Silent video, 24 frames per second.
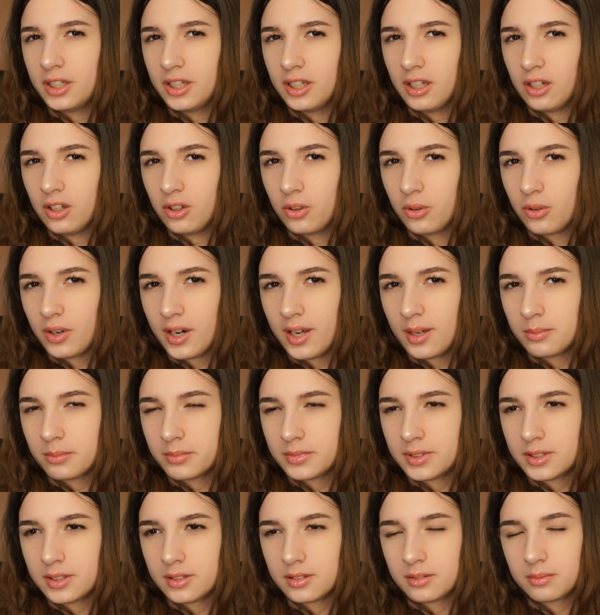
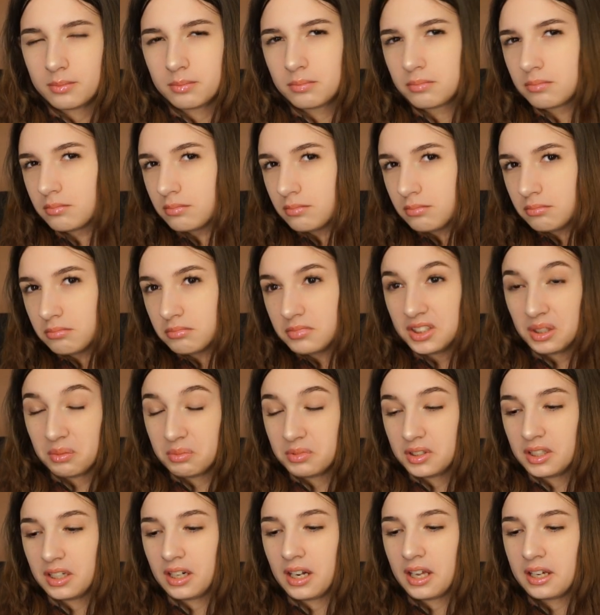kilograms,
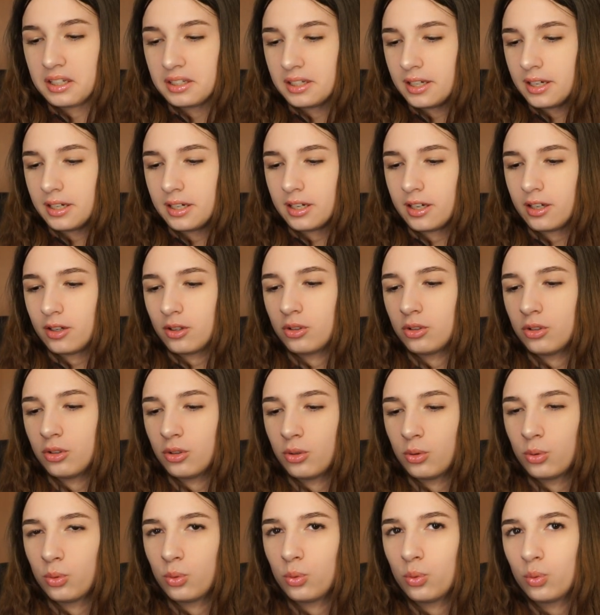something like that. I don't
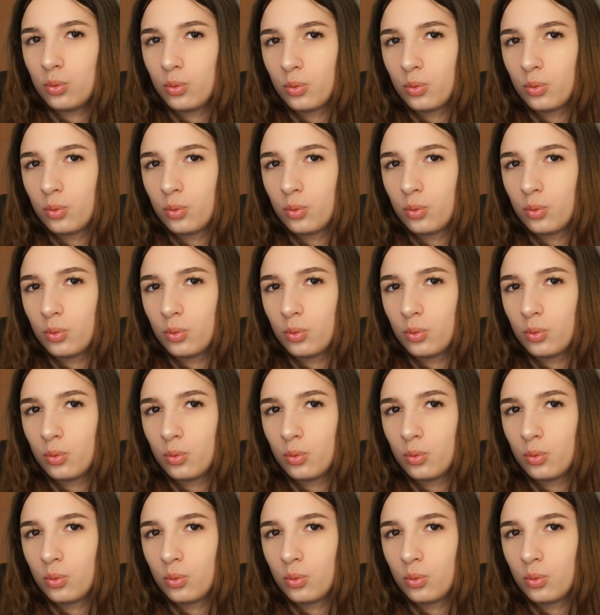know.